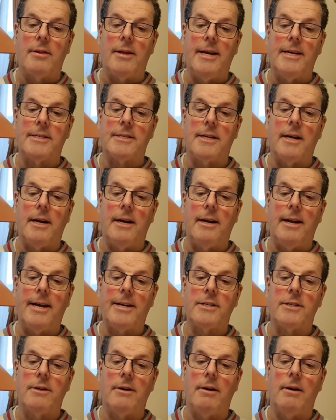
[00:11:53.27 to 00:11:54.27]
There's the
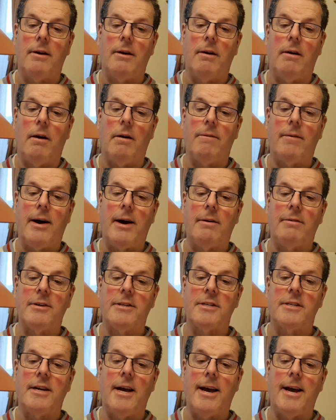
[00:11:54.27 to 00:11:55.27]
Letter of
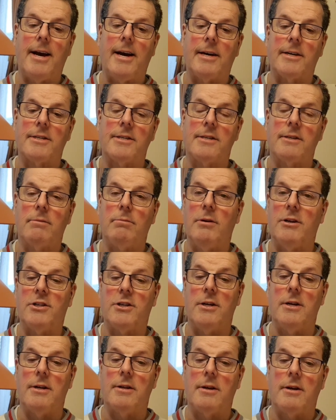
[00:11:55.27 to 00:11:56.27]
Aristeas, which
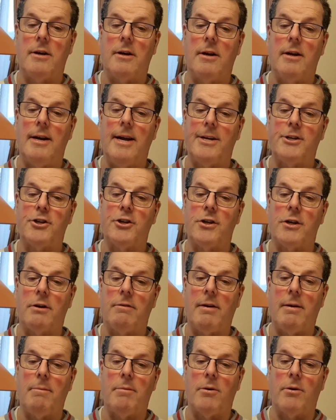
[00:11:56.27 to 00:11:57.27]
is another
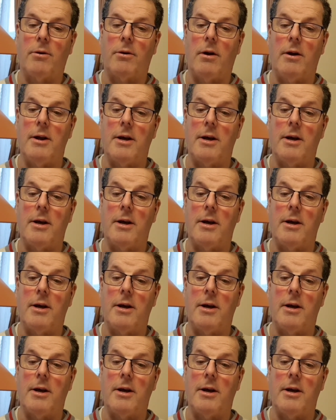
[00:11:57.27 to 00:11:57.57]
legendary book.